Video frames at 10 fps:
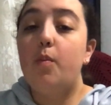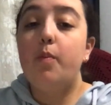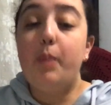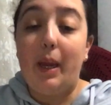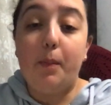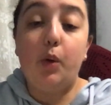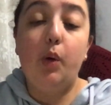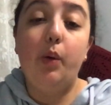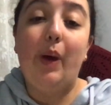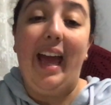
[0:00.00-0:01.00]
People
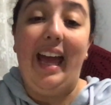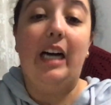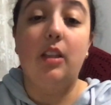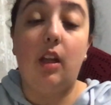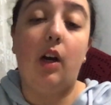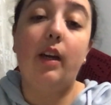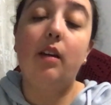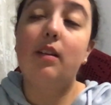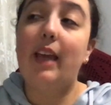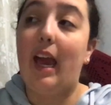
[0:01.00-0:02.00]
who outline
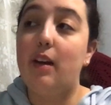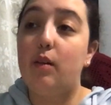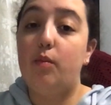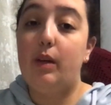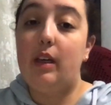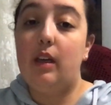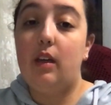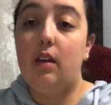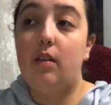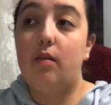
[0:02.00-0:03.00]
can
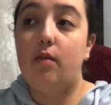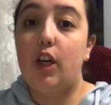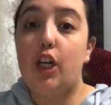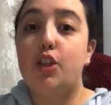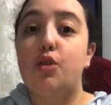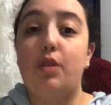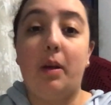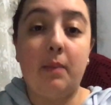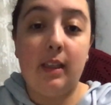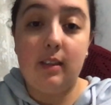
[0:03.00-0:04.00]
be
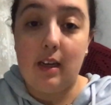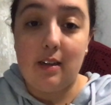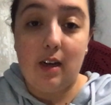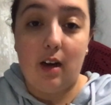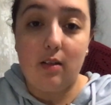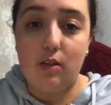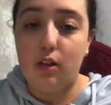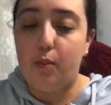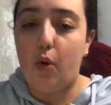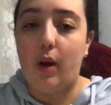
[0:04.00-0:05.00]
extremely detailed to the
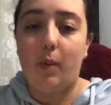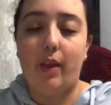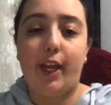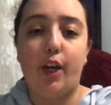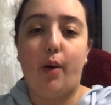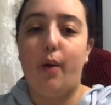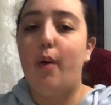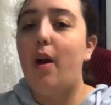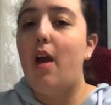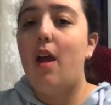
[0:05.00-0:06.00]
point where they know
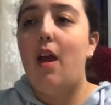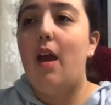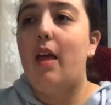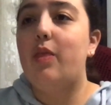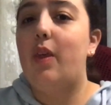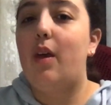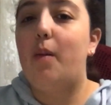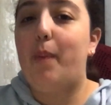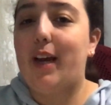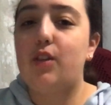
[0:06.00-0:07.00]
the
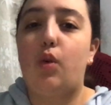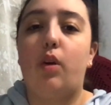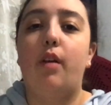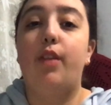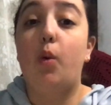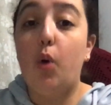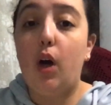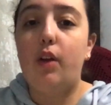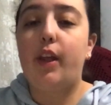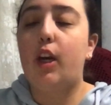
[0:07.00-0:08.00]
backstory of their
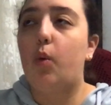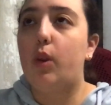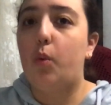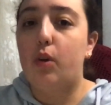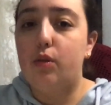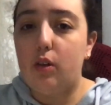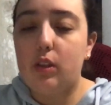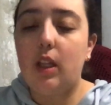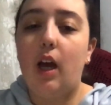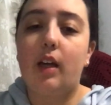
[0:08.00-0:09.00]
world, they know what the world
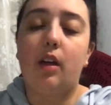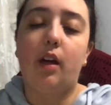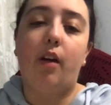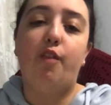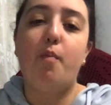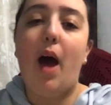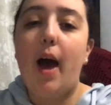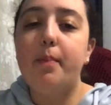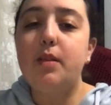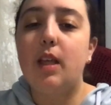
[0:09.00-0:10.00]
looks like, they have
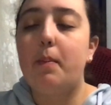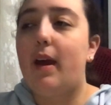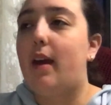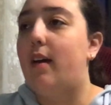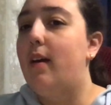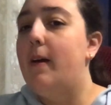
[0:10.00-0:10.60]
maps, they may